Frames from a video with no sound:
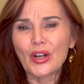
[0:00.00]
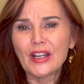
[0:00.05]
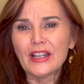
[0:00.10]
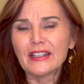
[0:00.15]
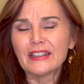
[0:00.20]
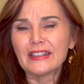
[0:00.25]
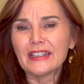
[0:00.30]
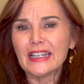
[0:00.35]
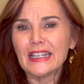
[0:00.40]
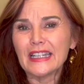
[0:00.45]

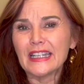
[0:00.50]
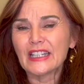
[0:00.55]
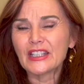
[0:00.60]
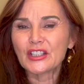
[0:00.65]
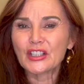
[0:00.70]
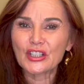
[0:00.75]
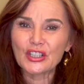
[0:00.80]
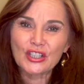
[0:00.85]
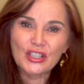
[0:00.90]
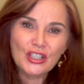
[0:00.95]
needing
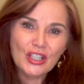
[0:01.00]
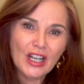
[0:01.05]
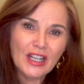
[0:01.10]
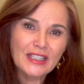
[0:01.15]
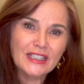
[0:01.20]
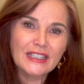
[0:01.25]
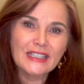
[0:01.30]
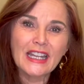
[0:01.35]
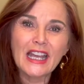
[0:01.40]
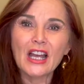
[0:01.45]
to
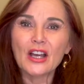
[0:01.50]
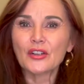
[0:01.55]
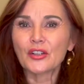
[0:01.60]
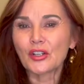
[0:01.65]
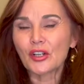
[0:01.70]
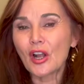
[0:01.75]
shut down or